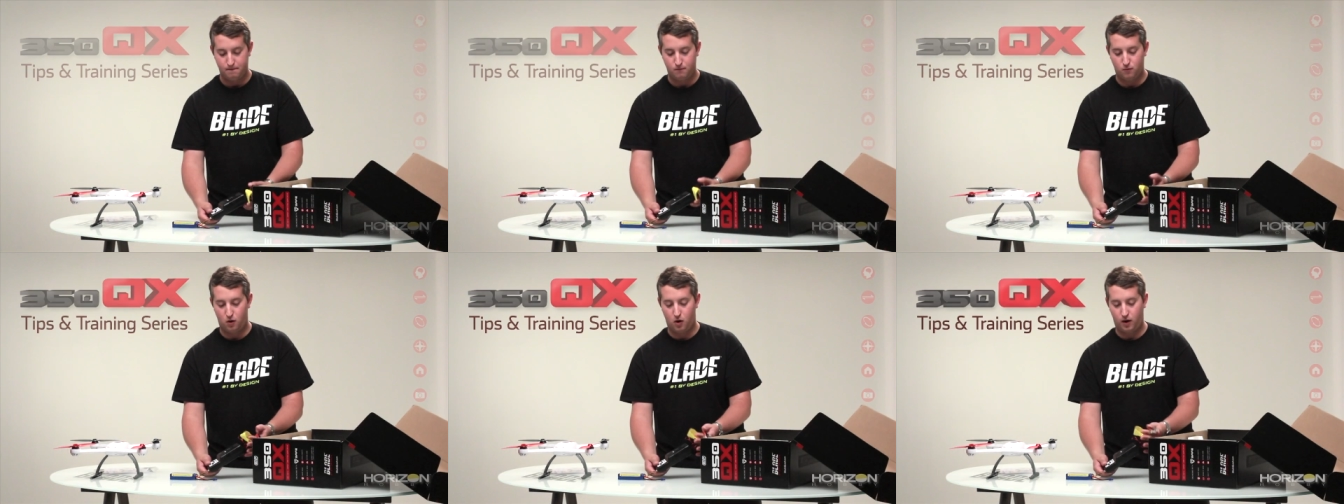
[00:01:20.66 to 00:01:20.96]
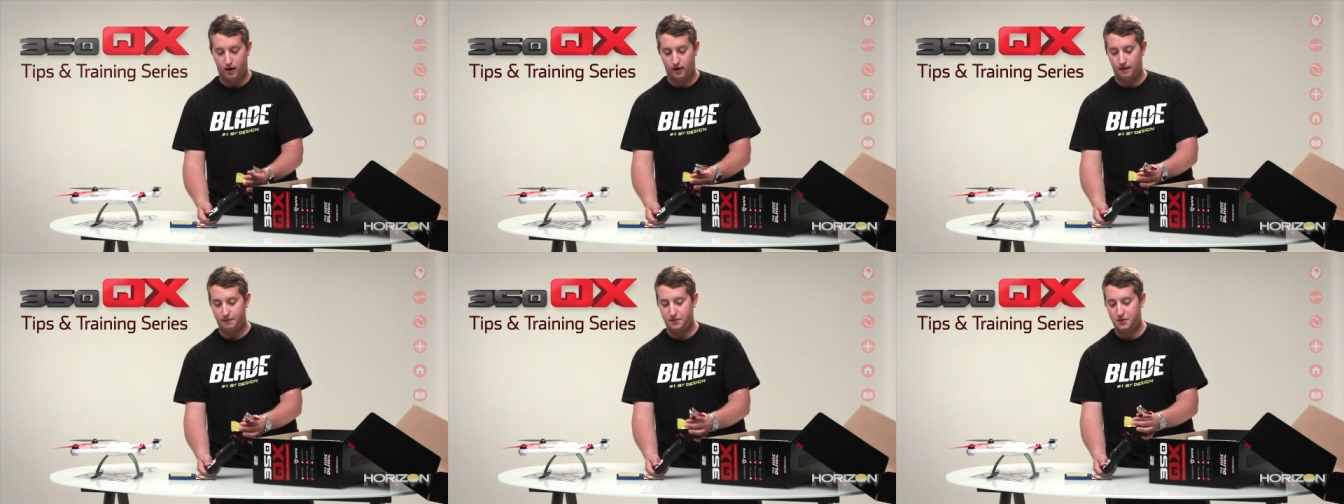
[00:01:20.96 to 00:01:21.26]
We'll
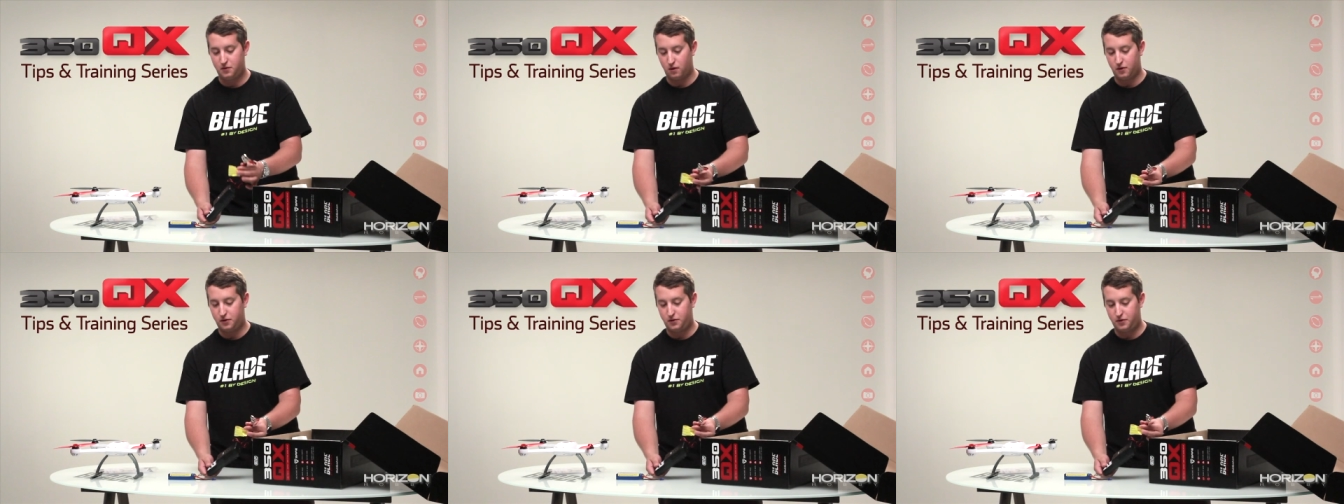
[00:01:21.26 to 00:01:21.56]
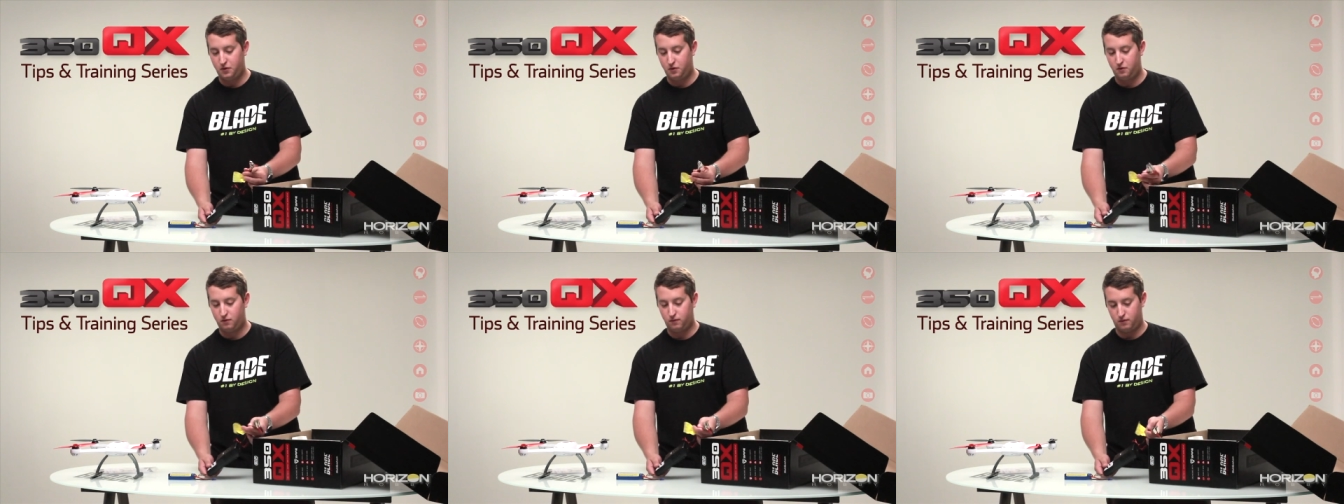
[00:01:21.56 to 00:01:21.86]
hook it up to our
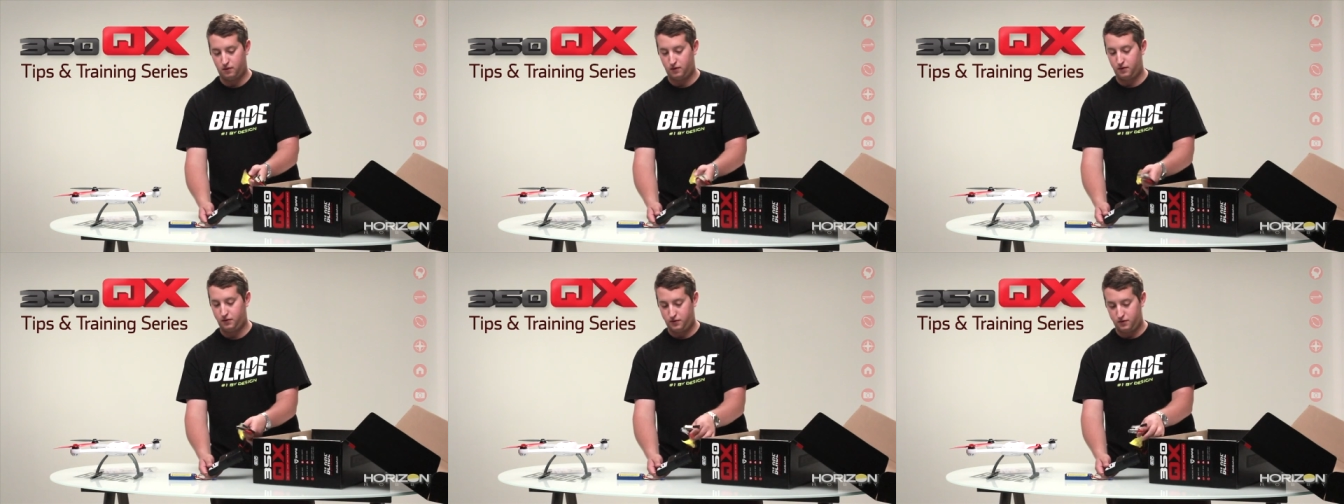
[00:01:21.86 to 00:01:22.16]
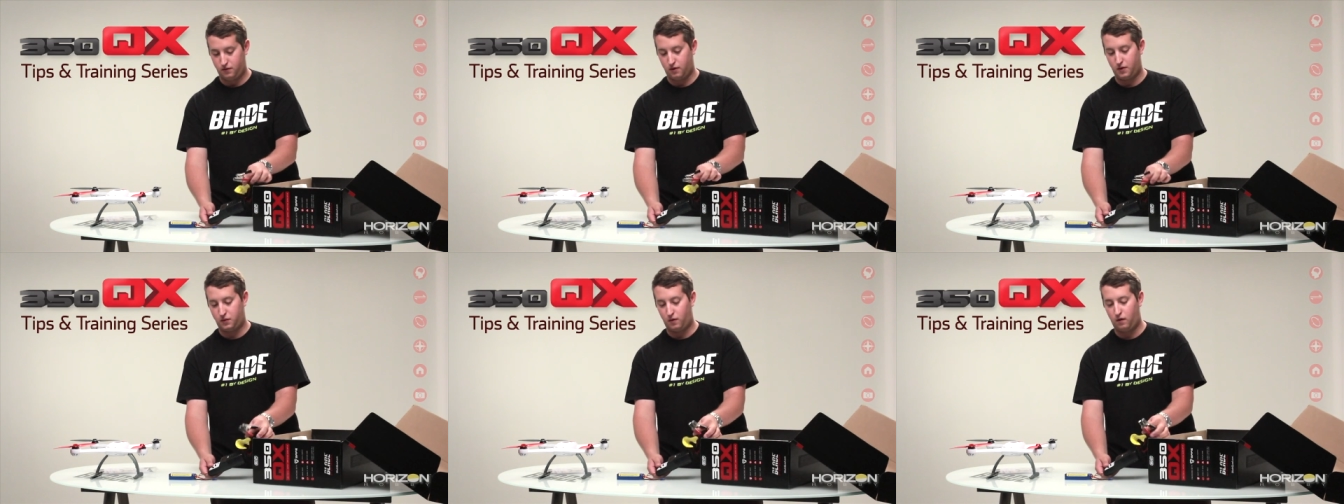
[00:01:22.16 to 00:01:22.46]
two
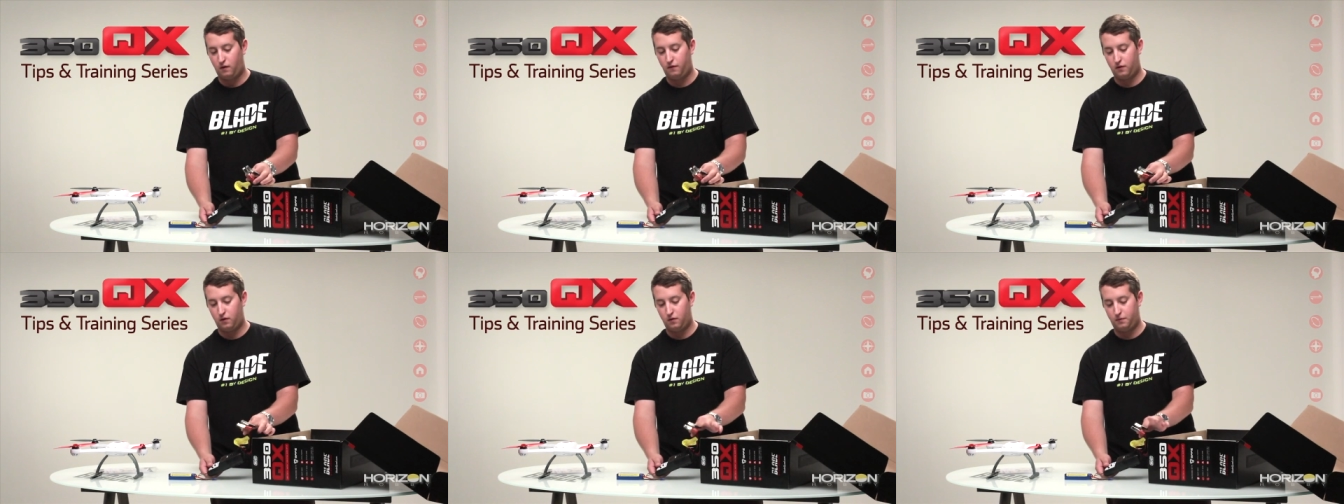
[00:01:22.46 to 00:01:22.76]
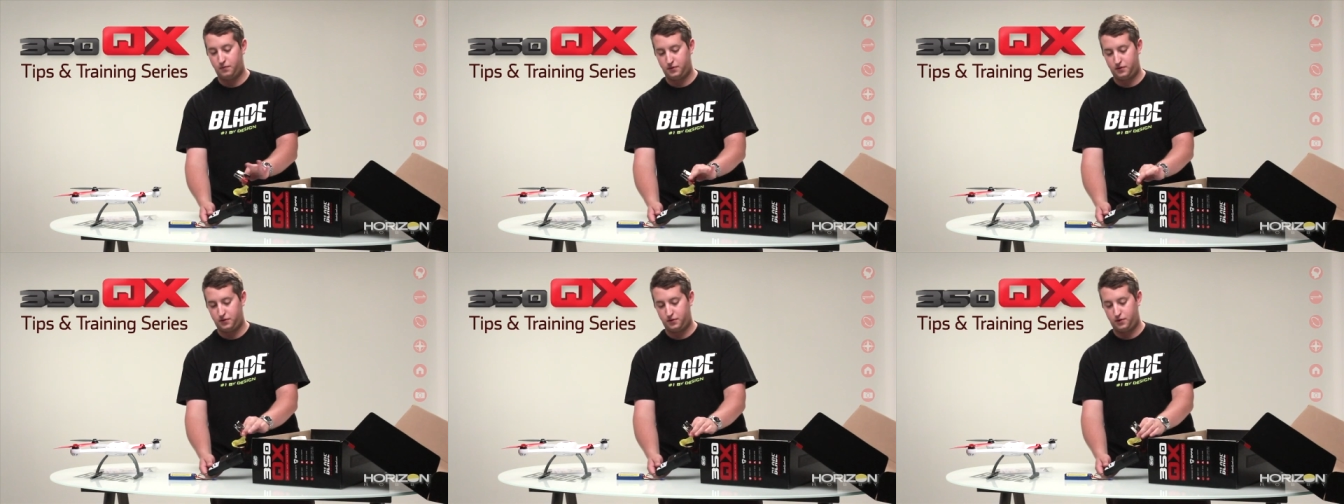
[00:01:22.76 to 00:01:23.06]
to our 12
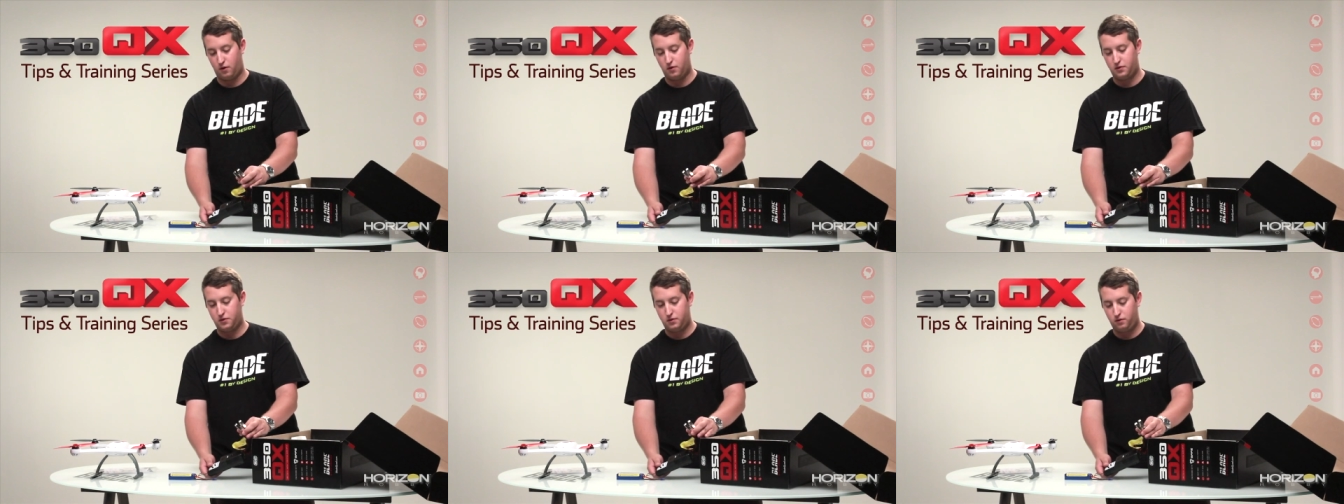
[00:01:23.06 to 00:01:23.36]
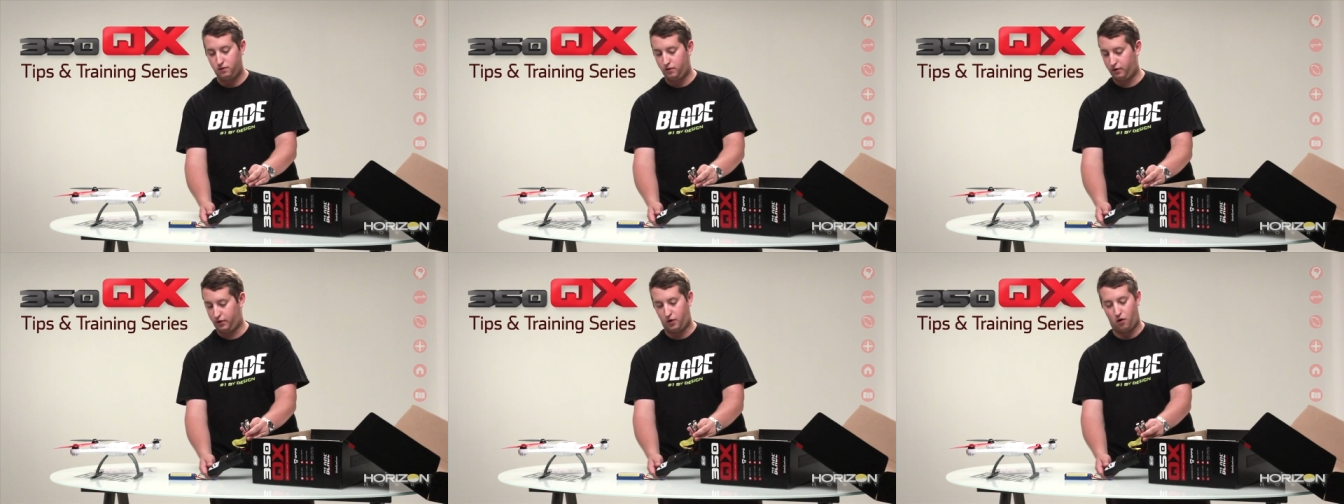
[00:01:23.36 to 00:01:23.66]
volts
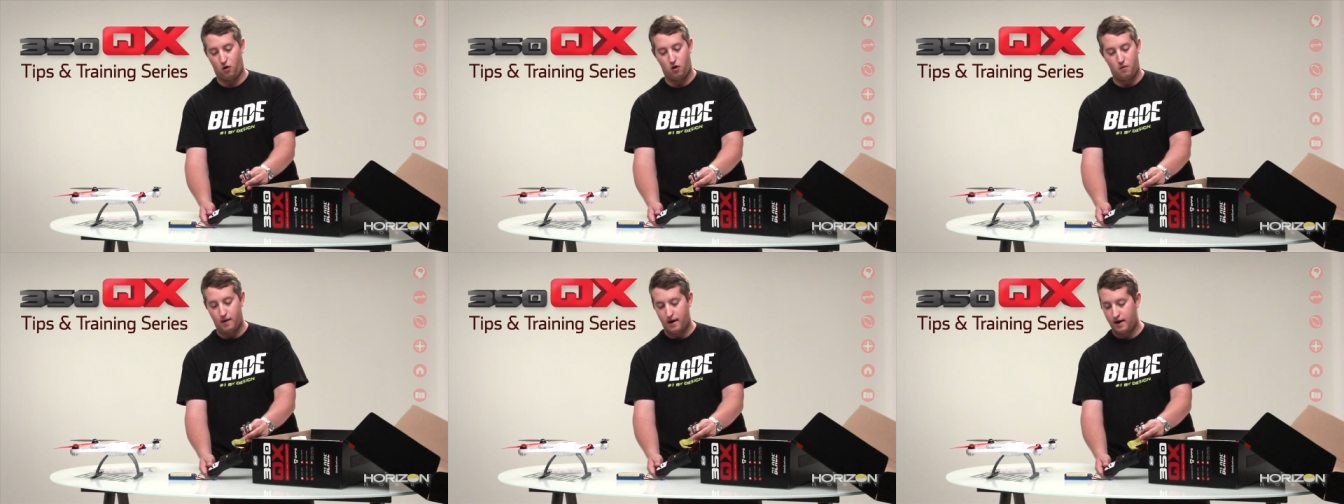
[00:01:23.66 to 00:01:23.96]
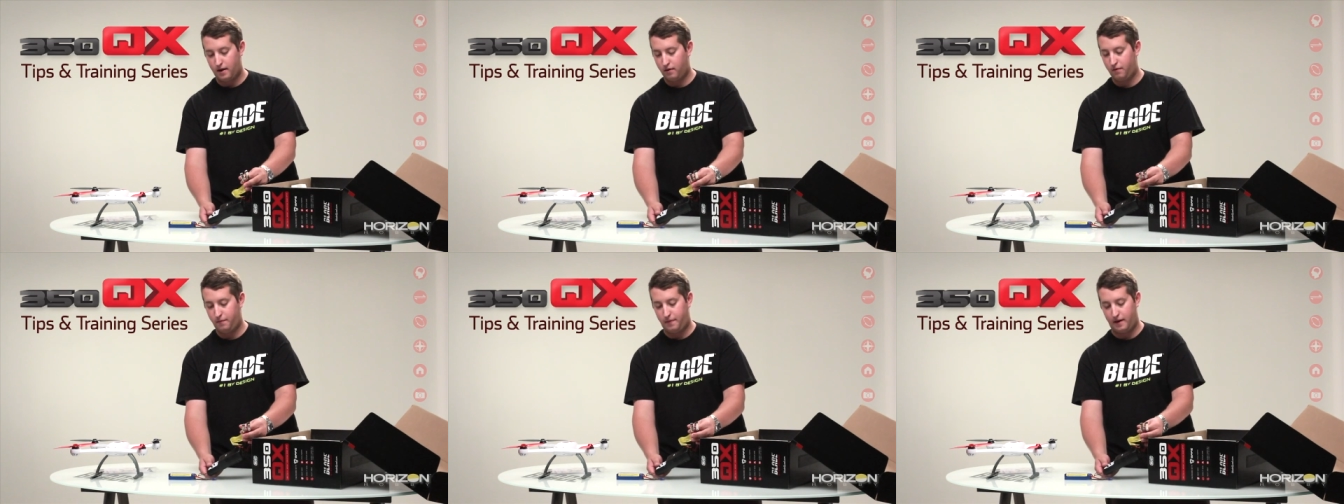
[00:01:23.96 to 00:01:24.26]
charger, car
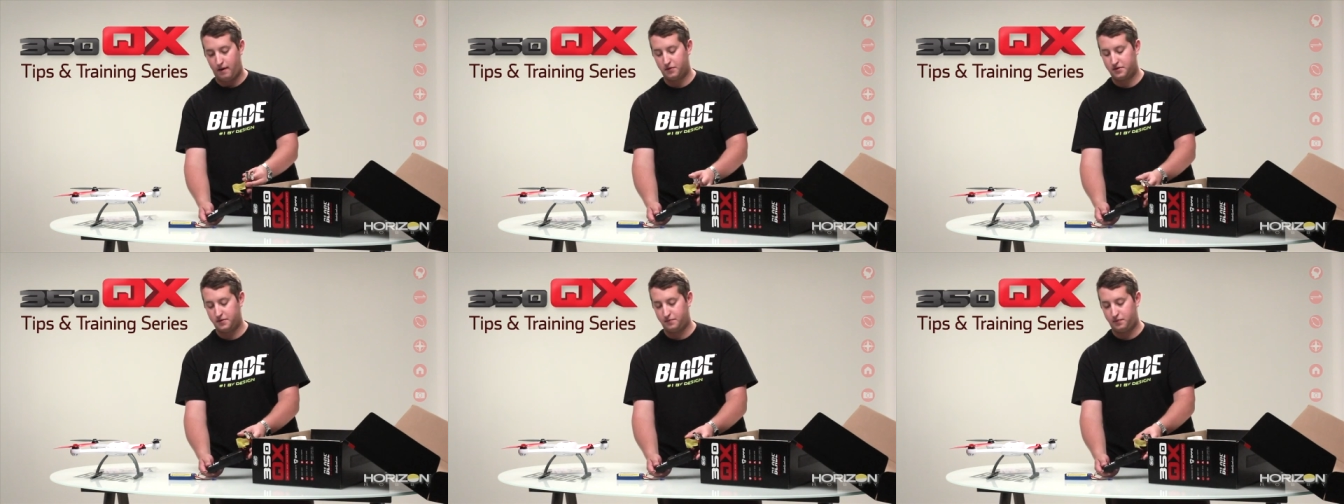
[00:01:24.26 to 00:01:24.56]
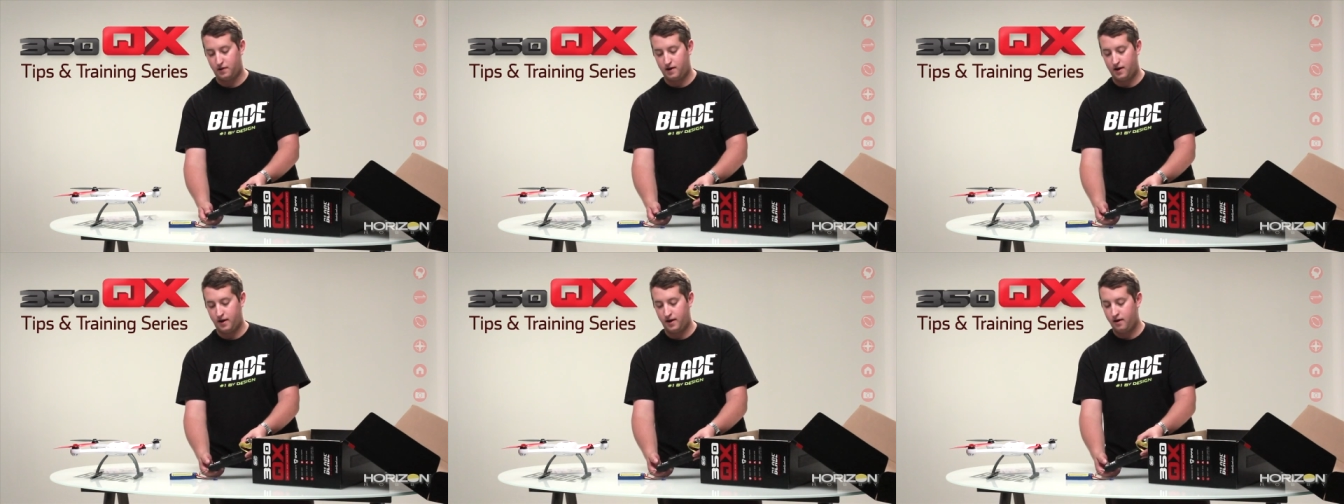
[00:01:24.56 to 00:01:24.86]
battery, power
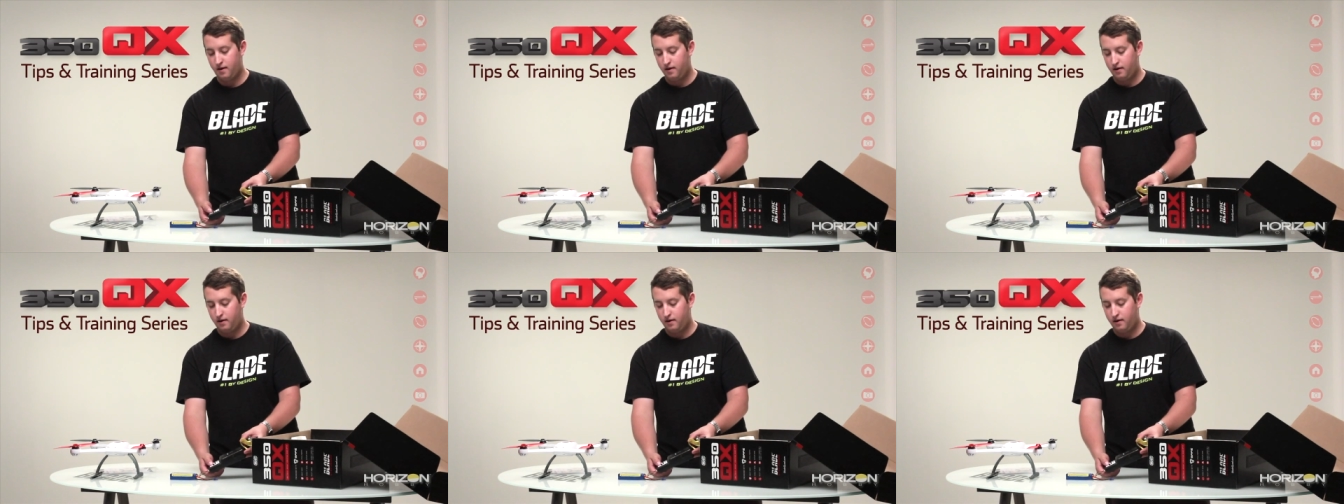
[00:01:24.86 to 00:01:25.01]
supply,